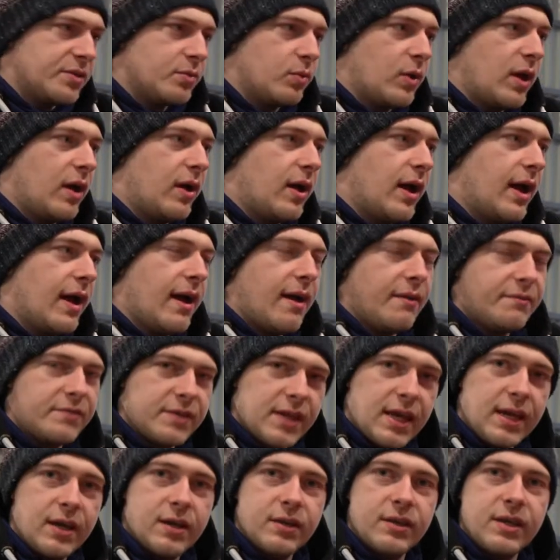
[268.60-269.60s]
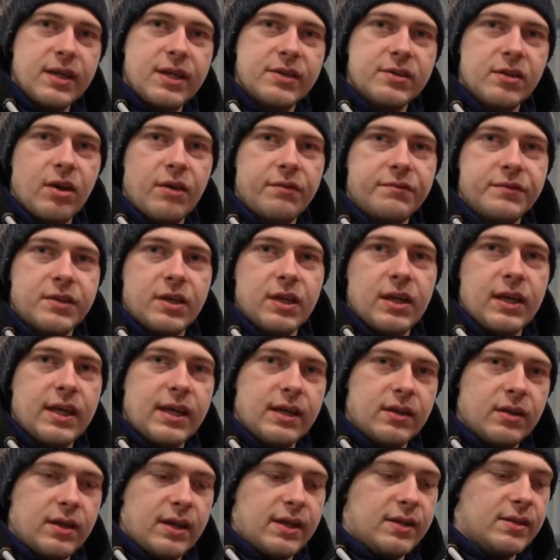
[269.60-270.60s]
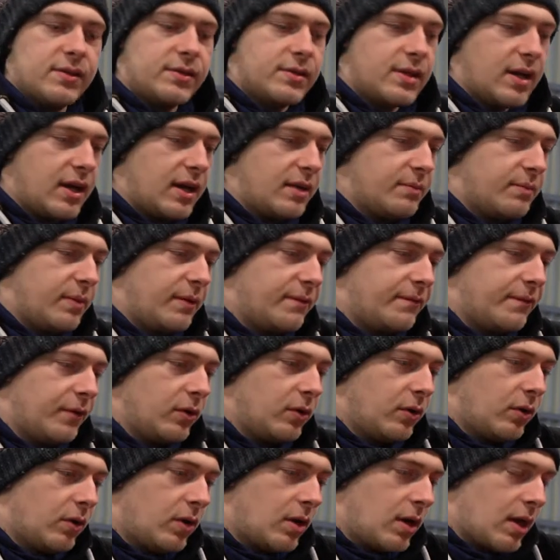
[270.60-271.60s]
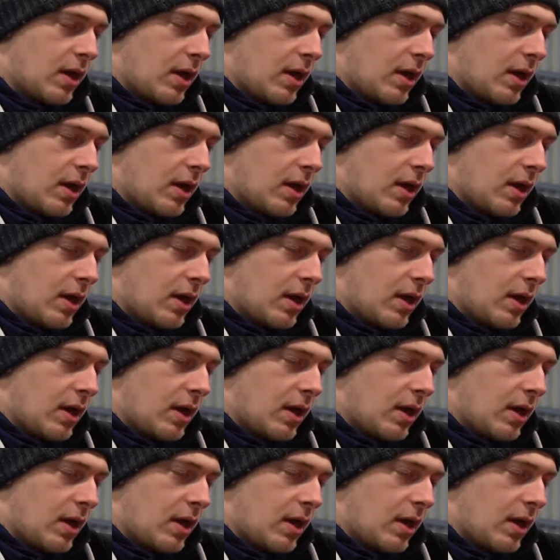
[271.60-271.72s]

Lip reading: well. I have taken these off to clean inside before.